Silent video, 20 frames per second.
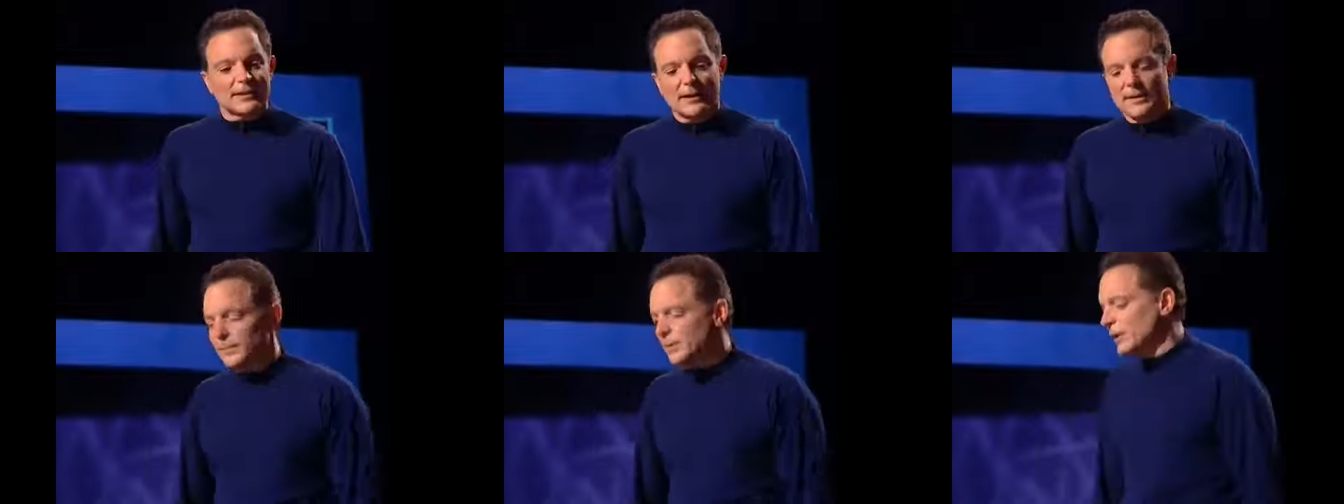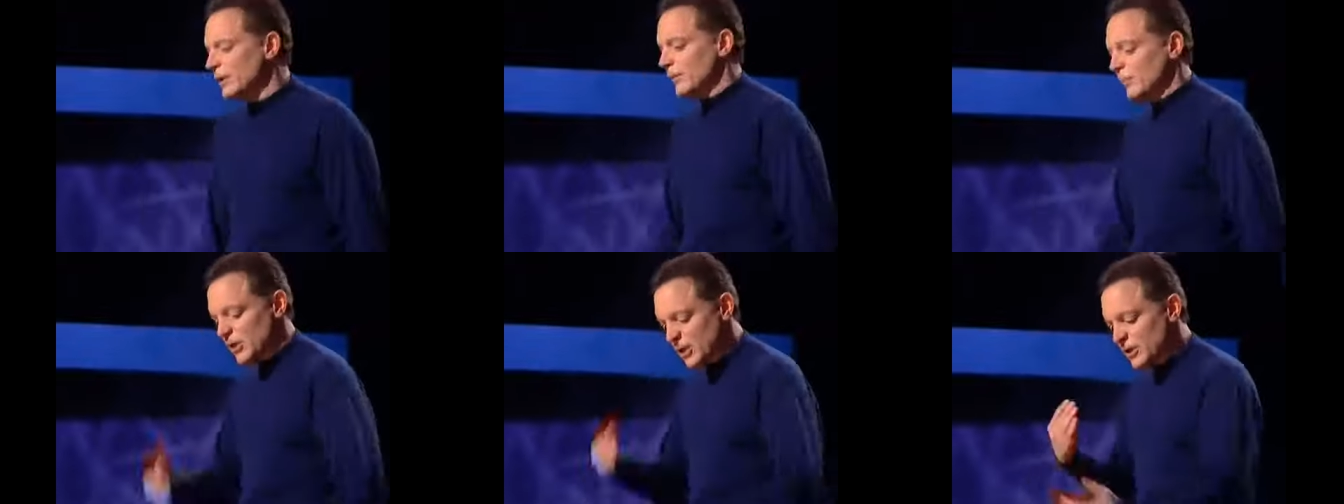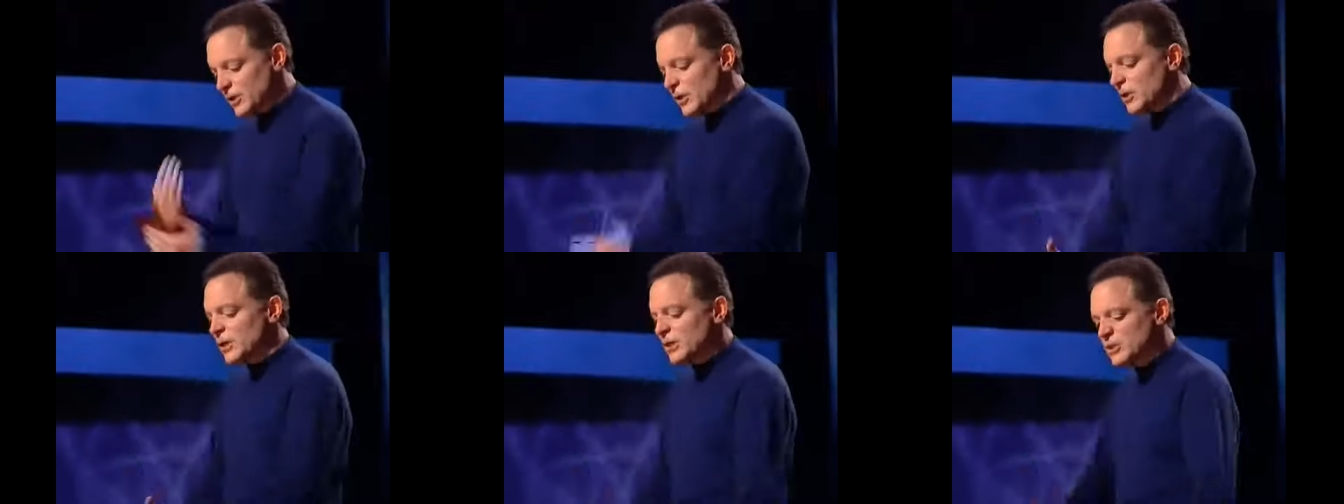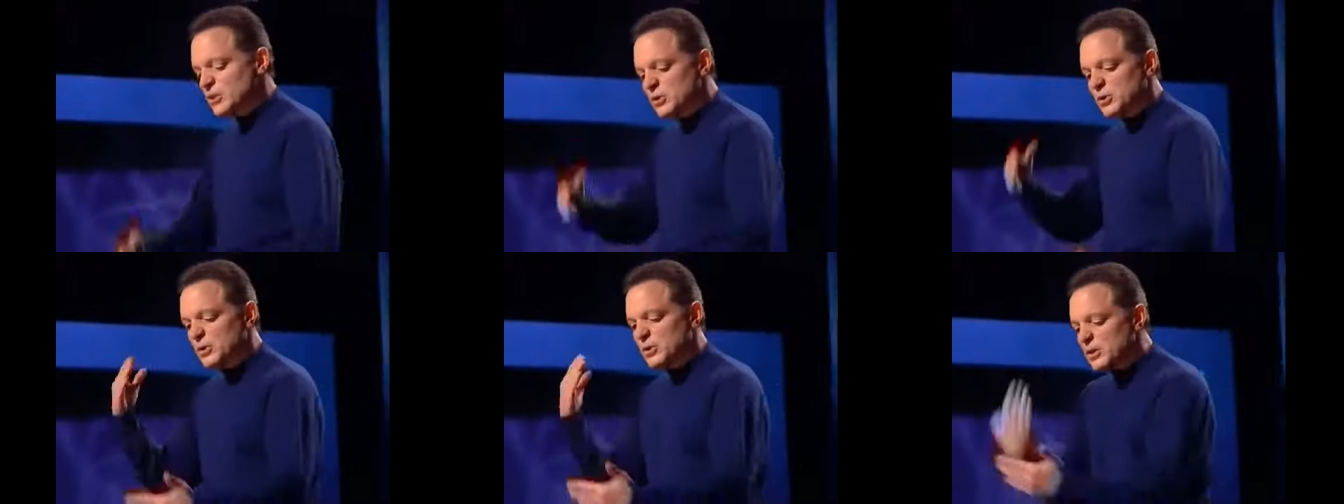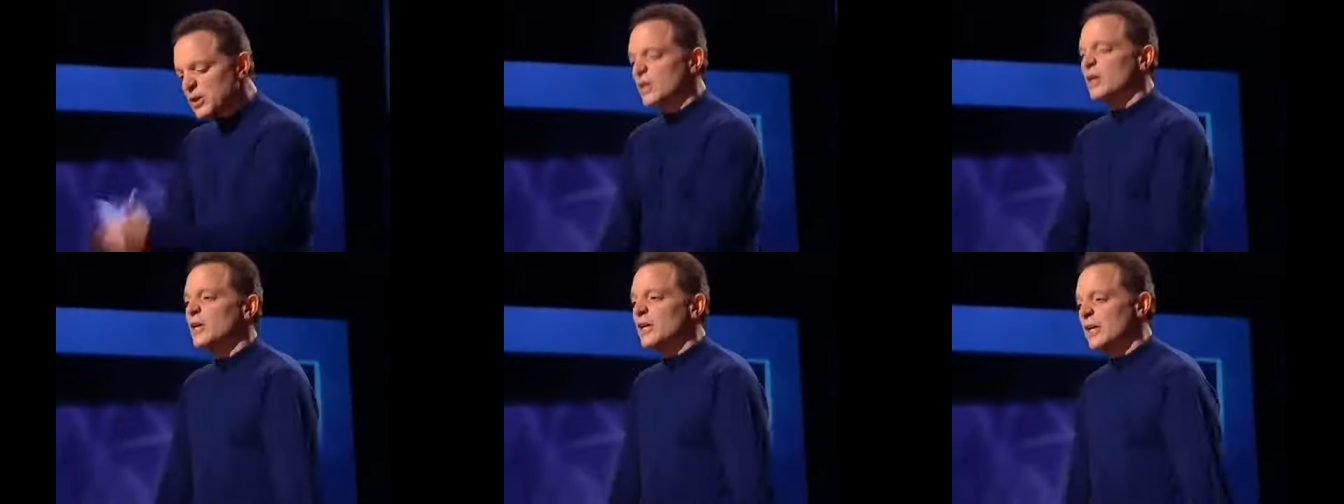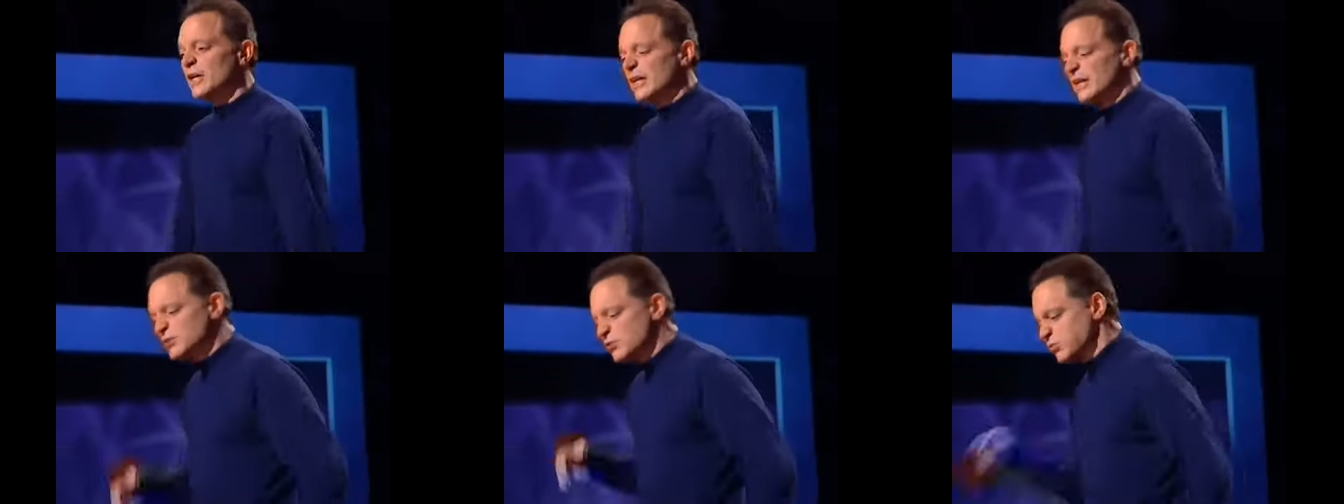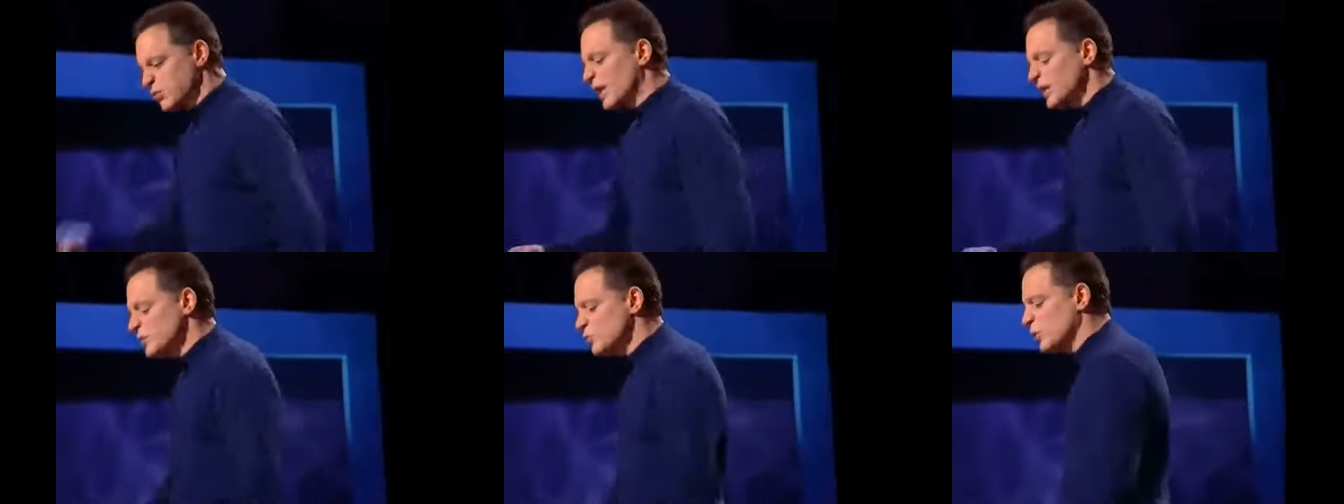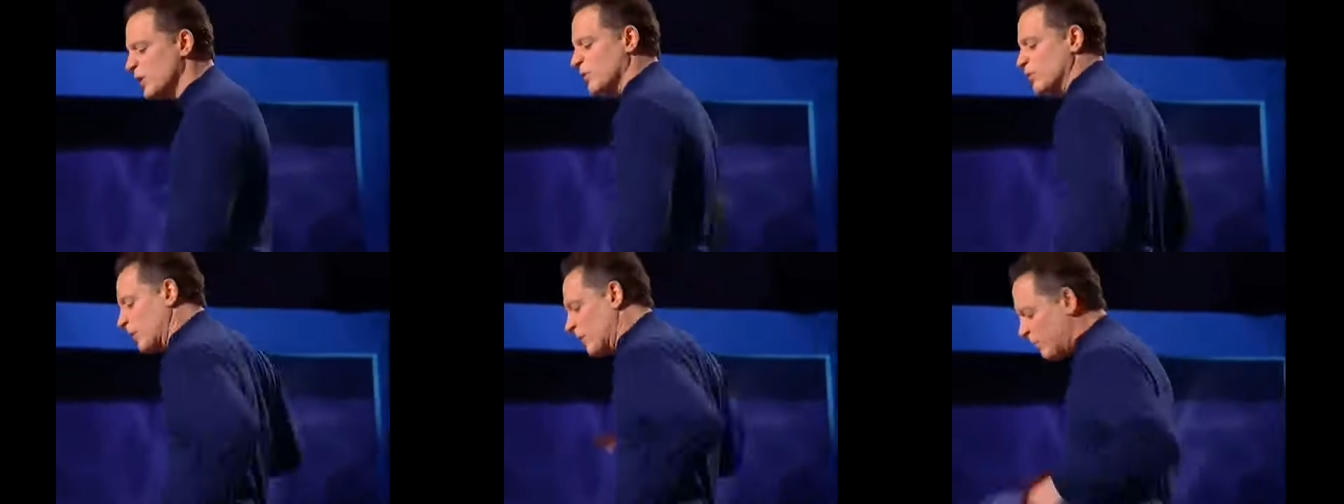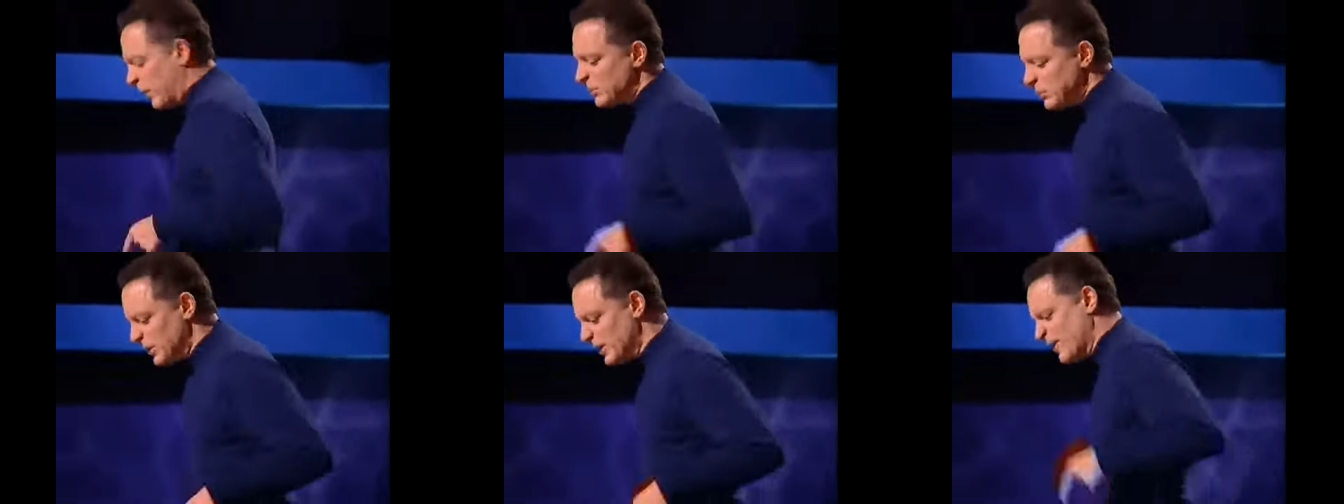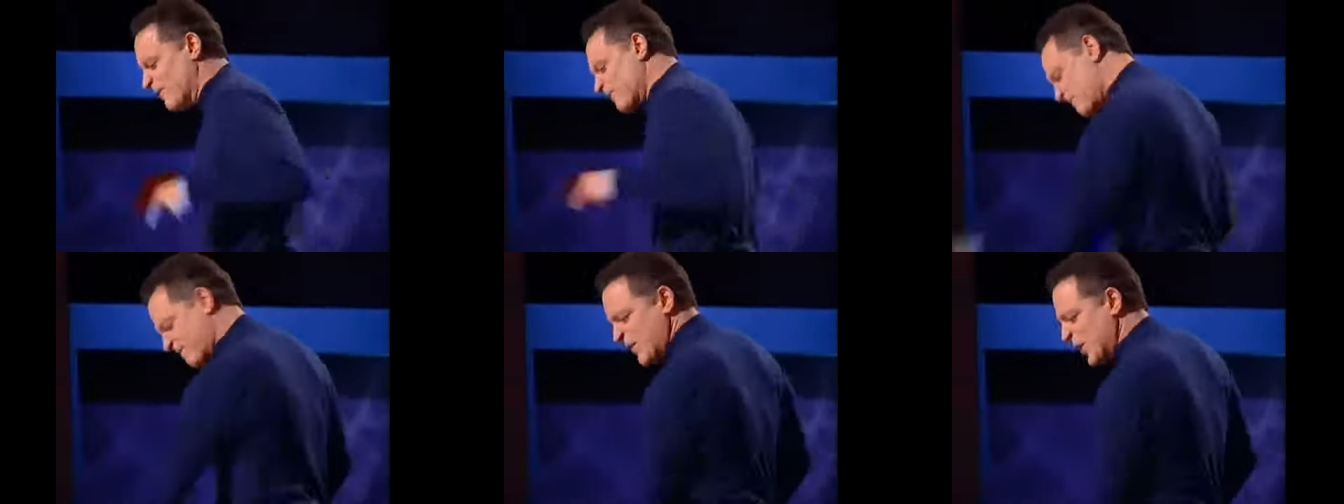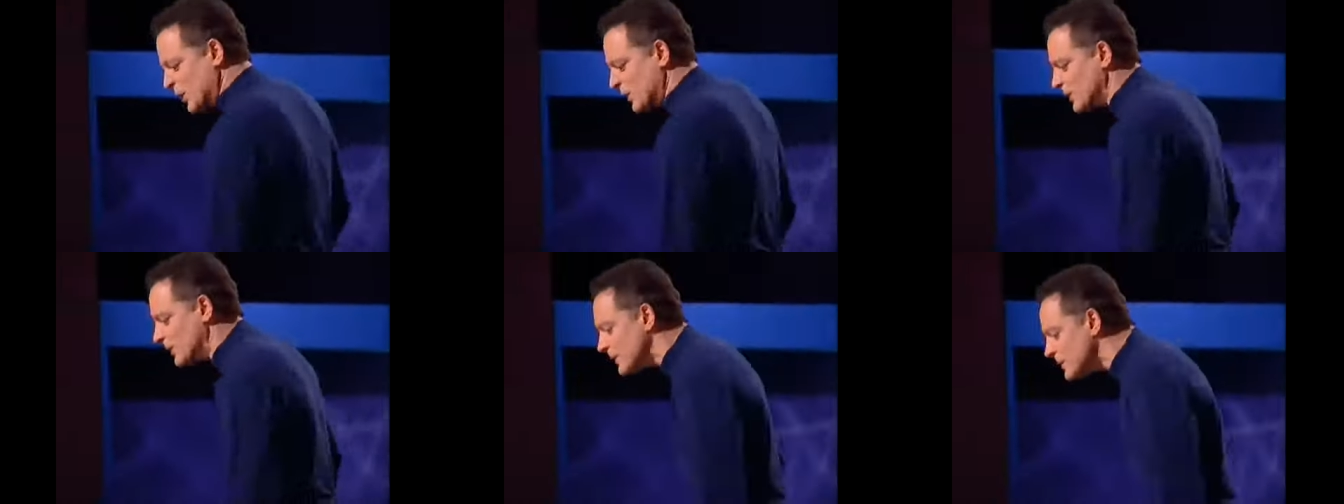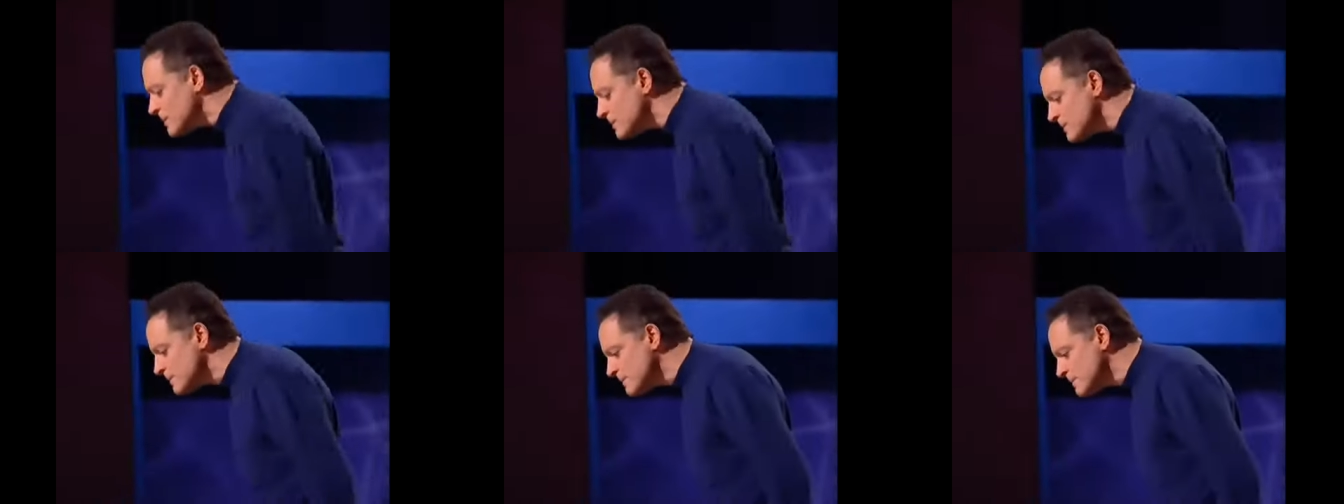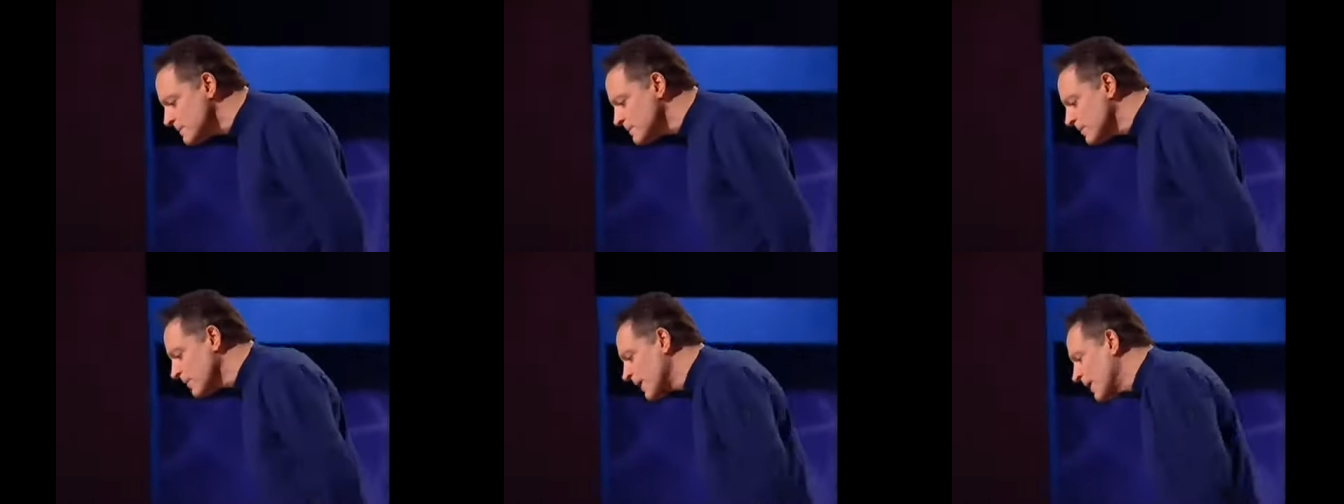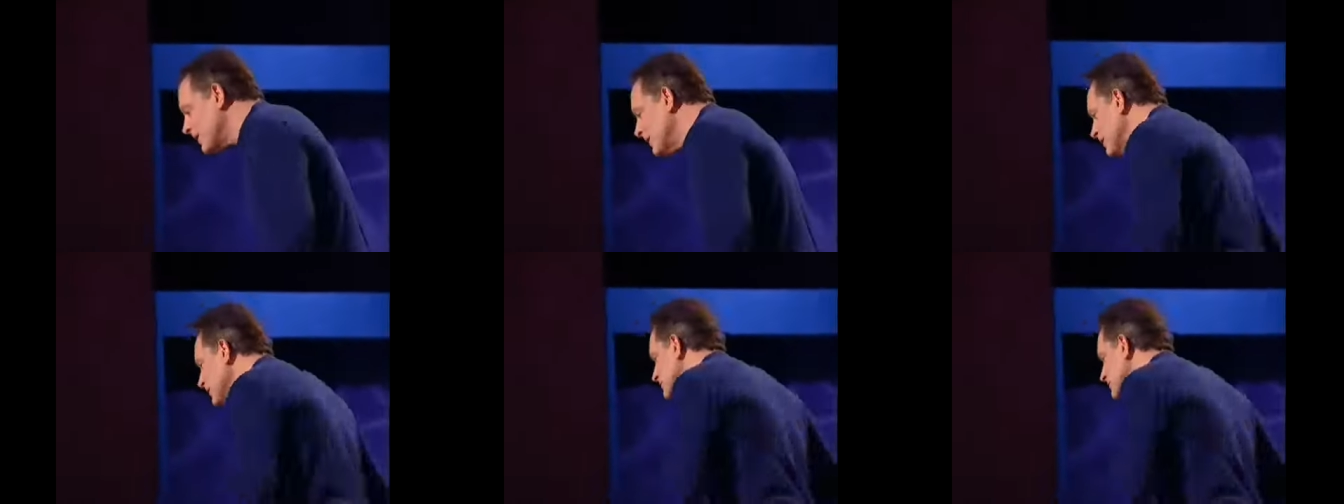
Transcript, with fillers: I'm becoming a hardcore, hard ass, right wing Republican fucker. So